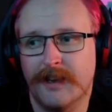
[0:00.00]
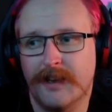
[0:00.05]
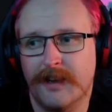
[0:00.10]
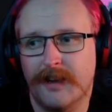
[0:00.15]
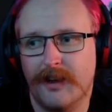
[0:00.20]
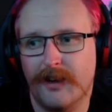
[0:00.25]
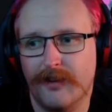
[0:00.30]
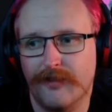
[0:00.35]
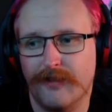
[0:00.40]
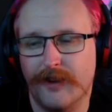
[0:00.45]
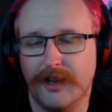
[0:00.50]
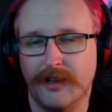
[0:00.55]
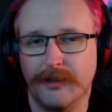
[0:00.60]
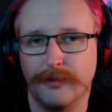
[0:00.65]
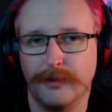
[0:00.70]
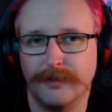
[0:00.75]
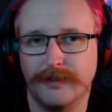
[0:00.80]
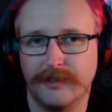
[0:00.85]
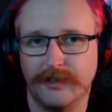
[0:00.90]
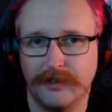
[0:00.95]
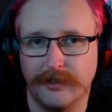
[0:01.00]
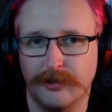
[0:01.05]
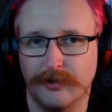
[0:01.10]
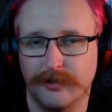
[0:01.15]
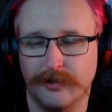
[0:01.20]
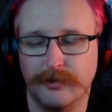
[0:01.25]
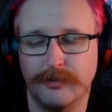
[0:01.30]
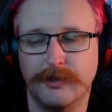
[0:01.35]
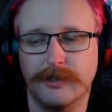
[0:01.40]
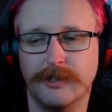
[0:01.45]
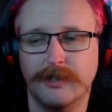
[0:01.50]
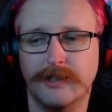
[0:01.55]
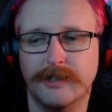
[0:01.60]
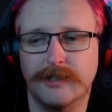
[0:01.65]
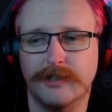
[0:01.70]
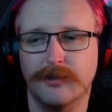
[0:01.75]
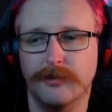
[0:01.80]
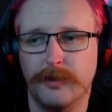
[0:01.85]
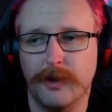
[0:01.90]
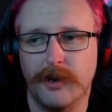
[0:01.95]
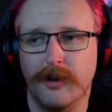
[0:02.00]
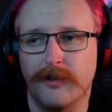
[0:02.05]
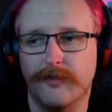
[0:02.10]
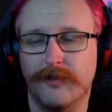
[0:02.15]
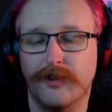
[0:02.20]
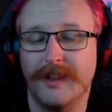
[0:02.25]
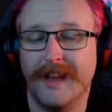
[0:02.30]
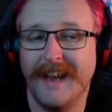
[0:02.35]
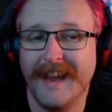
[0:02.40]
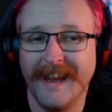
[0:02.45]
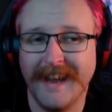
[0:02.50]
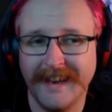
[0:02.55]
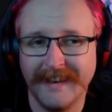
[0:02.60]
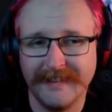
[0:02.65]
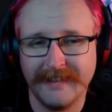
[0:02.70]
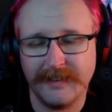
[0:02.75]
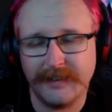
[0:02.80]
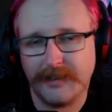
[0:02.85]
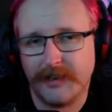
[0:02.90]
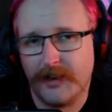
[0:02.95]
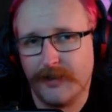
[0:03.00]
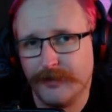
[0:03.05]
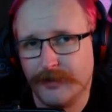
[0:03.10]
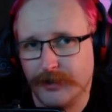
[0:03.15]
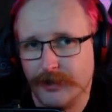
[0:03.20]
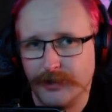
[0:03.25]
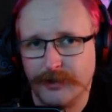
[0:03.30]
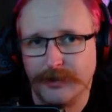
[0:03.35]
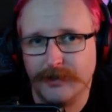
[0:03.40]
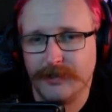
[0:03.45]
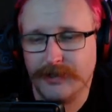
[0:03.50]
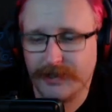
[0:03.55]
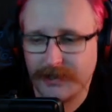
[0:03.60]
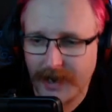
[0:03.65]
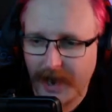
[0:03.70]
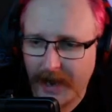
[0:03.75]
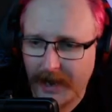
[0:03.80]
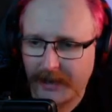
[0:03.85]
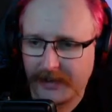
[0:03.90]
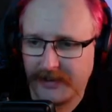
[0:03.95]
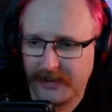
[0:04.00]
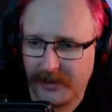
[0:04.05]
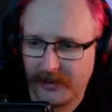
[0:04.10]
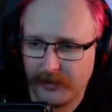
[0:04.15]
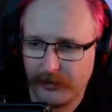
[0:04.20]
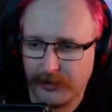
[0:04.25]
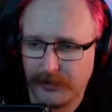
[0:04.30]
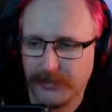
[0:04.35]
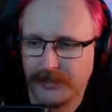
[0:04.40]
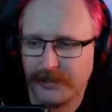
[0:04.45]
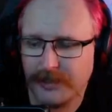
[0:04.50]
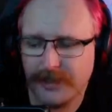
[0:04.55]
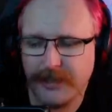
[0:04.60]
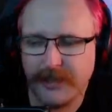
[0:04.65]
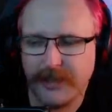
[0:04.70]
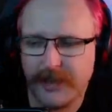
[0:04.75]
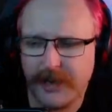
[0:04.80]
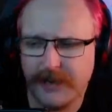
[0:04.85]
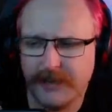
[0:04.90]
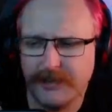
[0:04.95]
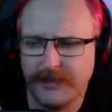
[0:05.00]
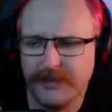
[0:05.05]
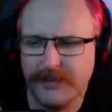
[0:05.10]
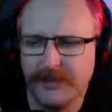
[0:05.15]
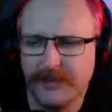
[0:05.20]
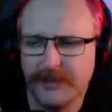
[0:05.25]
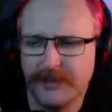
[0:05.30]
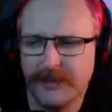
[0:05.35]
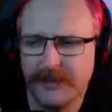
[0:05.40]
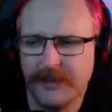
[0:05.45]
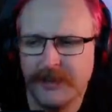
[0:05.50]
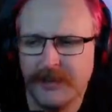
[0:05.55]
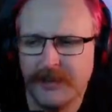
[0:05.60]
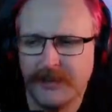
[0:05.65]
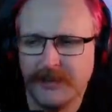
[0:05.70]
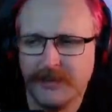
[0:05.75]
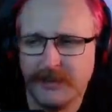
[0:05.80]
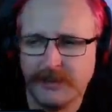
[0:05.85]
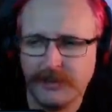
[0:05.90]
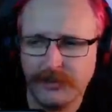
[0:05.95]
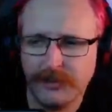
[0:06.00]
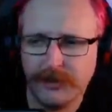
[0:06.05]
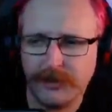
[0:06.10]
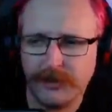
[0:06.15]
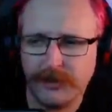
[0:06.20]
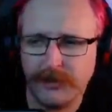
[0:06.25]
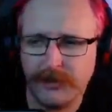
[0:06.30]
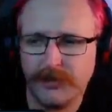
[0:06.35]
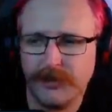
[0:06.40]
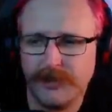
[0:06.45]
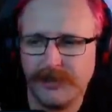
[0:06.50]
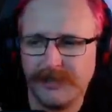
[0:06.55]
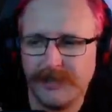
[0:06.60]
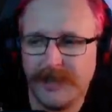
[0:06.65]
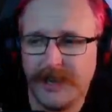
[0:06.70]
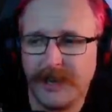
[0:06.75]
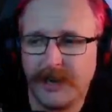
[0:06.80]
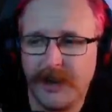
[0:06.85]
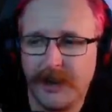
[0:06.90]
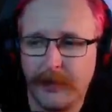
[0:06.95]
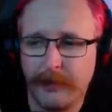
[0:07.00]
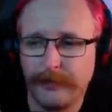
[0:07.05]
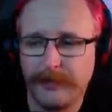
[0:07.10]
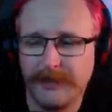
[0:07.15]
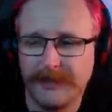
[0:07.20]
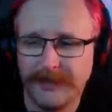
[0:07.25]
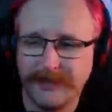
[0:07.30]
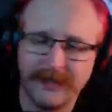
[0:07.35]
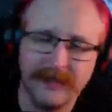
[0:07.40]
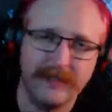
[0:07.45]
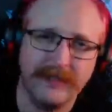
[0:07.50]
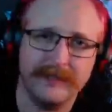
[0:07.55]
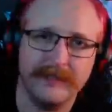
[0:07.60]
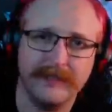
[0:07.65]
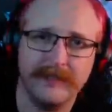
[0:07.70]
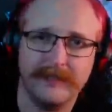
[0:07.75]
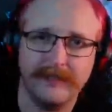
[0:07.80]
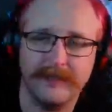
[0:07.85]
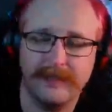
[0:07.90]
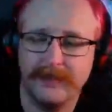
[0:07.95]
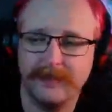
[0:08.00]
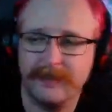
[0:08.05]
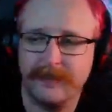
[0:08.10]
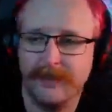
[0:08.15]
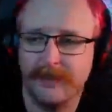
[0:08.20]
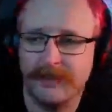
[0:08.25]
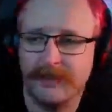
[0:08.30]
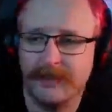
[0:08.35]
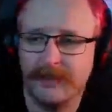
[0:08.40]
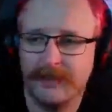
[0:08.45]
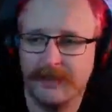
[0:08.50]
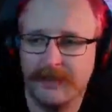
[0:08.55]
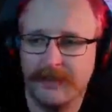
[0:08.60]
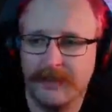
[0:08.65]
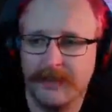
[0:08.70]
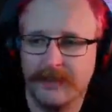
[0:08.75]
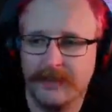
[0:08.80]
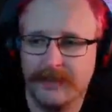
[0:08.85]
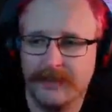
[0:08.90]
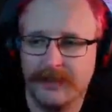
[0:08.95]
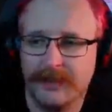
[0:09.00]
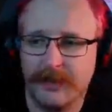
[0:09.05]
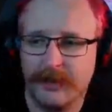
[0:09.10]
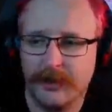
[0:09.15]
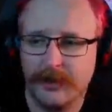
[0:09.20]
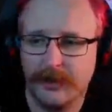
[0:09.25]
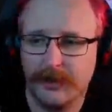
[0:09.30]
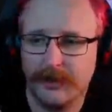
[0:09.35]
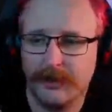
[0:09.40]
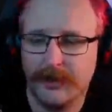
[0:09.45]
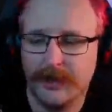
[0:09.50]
available to use, which is super helpful. And tufts also stack now, which is, again, Super good. You can stack up to 6. So,